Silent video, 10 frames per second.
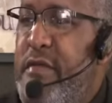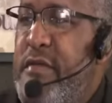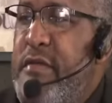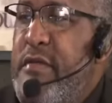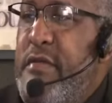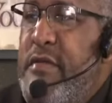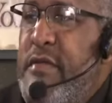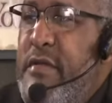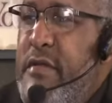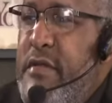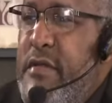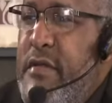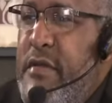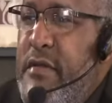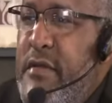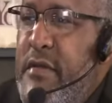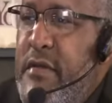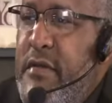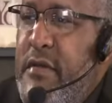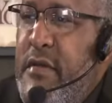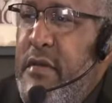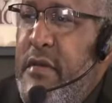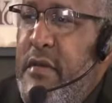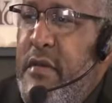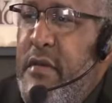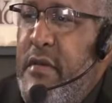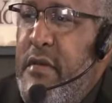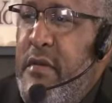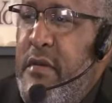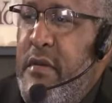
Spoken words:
No one is speaking in this clip.